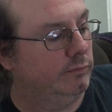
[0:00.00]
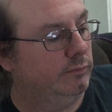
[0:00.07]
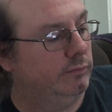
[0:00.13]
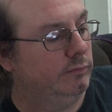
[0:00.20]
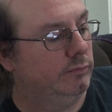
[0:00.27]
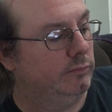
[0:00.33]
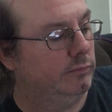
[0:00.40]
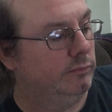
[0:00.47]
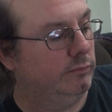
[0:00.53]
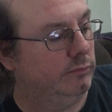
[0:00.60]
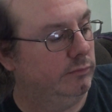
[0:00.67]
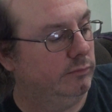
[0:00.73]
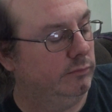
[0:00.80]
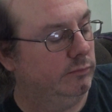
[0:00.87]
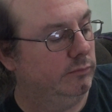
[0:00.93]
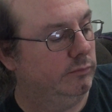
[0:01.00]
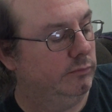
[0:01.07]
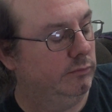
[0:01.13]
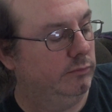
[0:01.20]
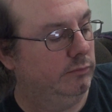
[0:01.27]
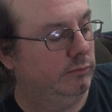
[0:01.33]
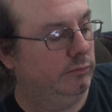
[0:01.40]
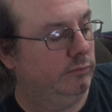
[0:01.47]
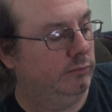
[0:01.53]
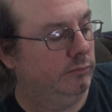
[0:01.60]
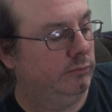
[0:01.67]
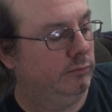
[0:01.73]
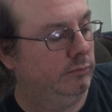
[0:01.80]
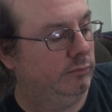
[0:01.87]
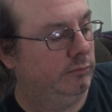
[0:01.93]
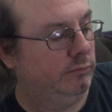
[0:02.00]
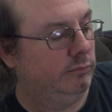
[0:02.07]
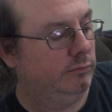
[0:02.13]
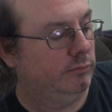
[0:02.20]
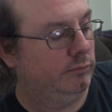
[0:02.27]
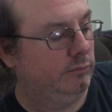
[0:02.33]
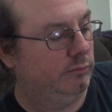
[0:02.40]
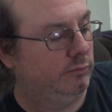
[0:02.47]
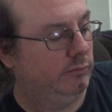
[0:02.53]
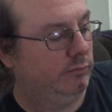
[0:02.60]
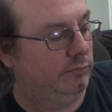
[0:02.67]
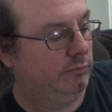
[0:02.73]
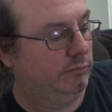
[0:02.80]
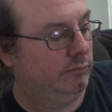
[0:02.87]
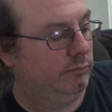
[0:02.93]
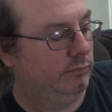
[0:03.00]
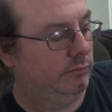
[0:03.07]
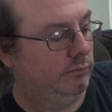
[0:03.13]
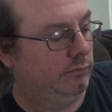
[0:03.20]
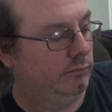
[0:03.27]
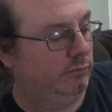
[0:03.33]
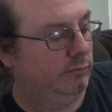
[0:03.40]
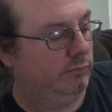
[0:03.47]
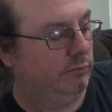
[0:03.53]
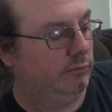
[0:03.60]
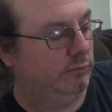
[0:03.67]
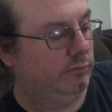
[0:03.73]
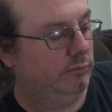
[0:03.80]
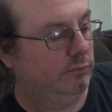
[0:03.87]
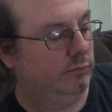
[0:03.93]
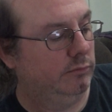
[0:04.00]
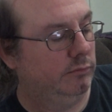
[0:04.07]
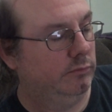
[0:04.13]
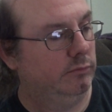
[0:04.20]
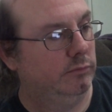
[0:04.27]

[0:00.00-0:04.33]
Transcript: (silence)